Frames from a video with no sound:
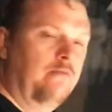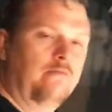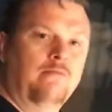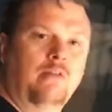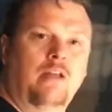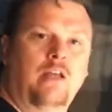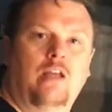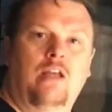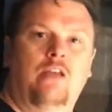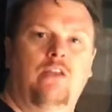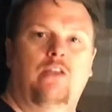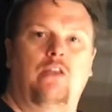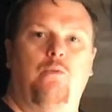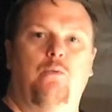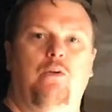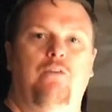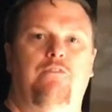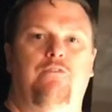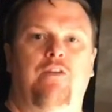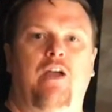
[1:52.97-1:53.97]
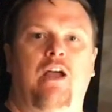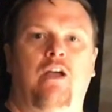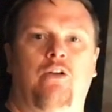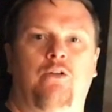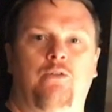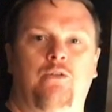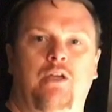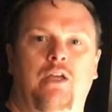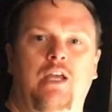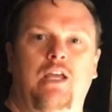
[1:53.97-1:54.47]
that, that we
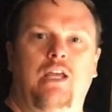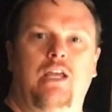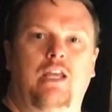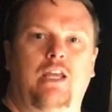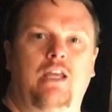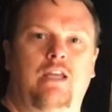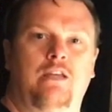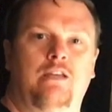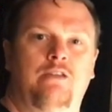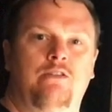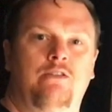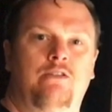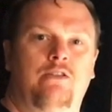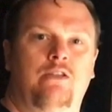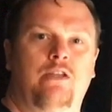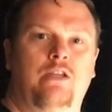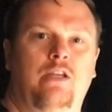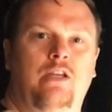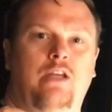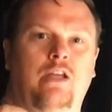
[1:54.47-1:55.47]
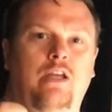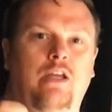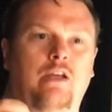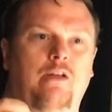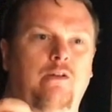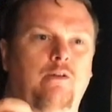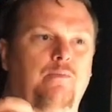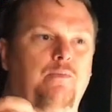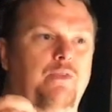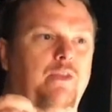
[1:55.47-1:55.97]
found is
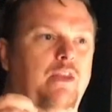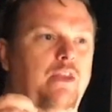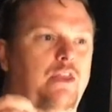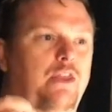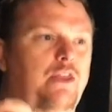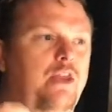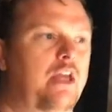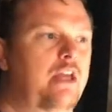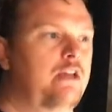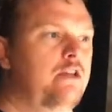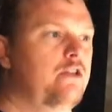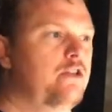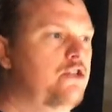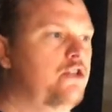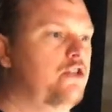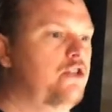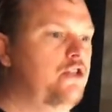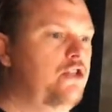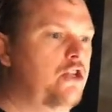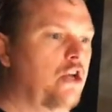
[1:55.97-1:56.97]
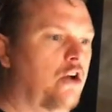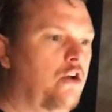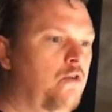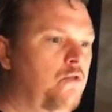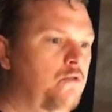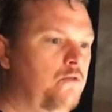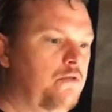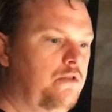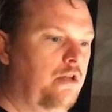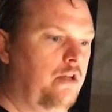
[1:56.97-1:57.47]
things
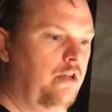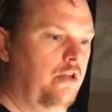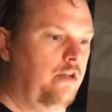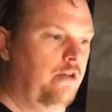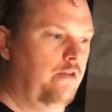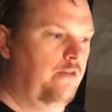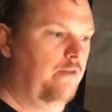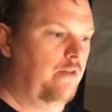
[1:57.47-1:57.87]
don't,